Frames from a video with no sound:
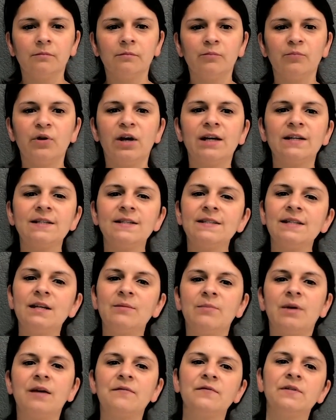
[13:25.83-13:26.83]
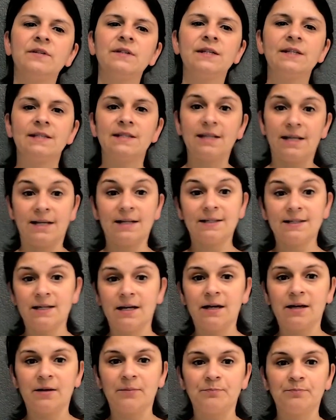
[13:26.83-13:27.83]
Practicing mindfulness takes
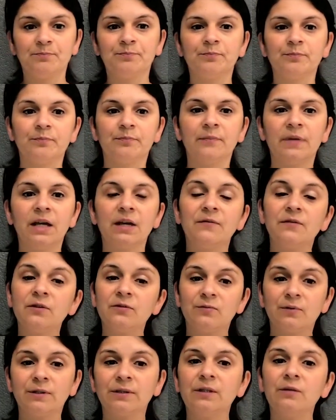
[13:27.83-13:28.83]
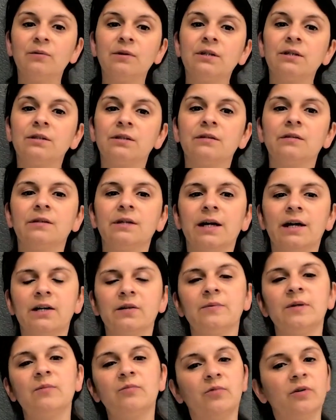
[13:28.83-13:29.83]
time. If you really want to learn how to
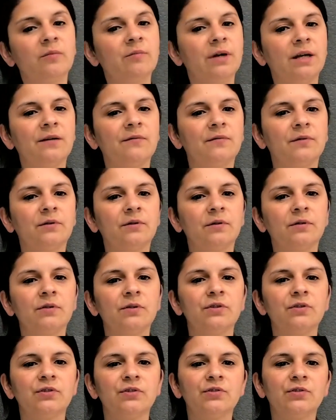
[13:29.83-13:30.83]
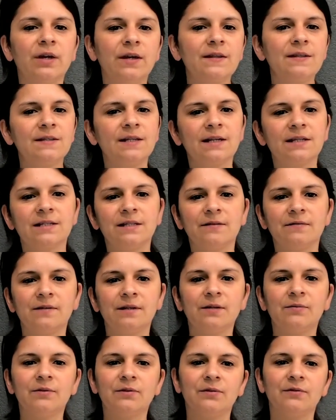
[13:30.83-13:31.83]
be more mindful, try this
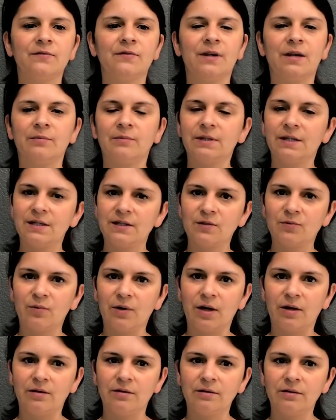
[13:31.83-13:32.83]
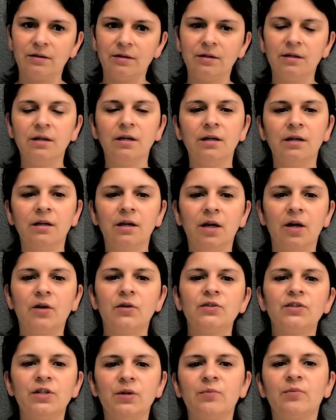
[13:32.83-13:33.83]
activity with your family as well.
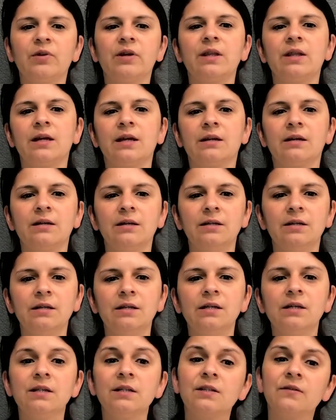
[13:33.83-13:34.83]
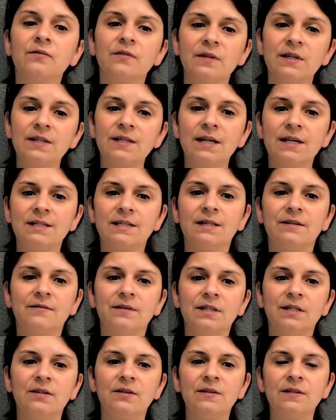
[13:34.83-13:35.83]
Ocean breathing. So for this
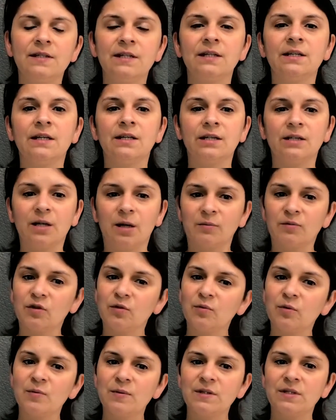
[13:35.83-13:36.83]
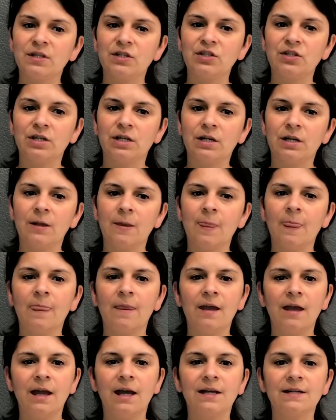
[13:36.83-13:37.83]
activity, you sit in a comfortable position,
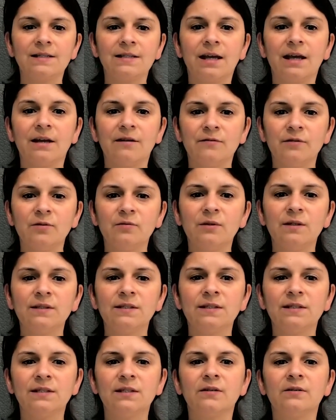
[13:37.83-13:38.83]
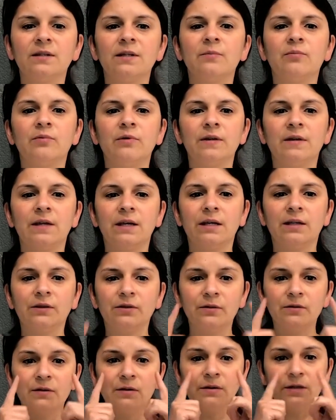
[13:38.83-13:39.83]
ask everyone to slowly breathe in
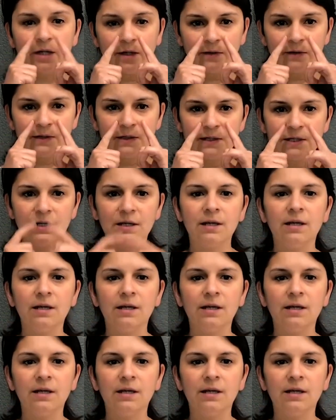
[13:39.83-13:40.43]
through their nose